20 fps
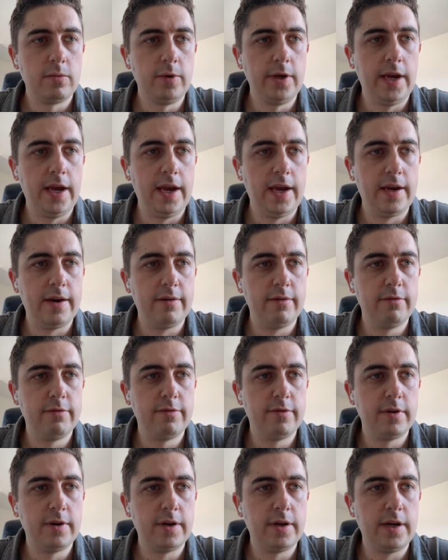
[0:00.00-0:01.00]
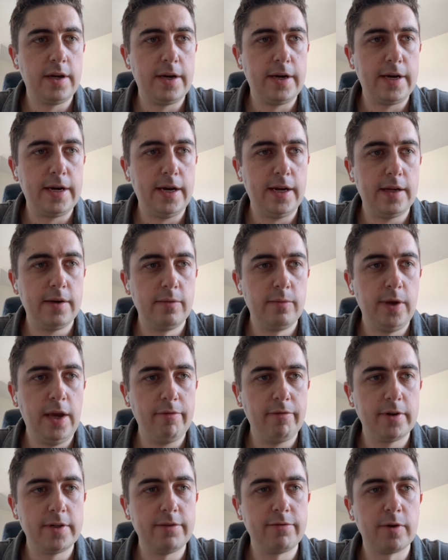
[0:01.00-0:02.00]
We have
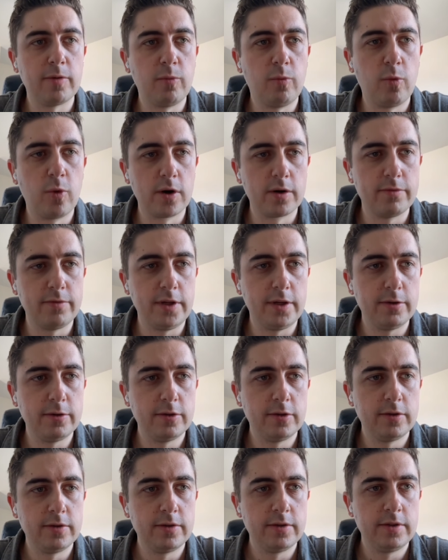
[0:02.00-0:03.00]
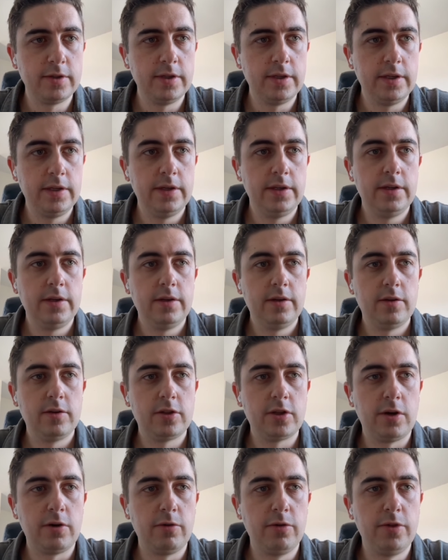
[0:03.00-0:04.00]
our different workflows.
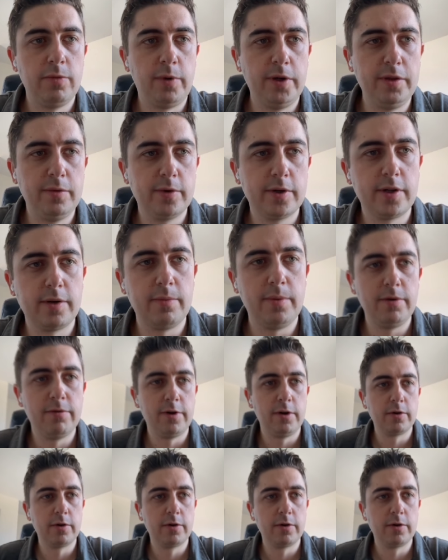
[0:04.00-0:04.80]
So the one that we're going to be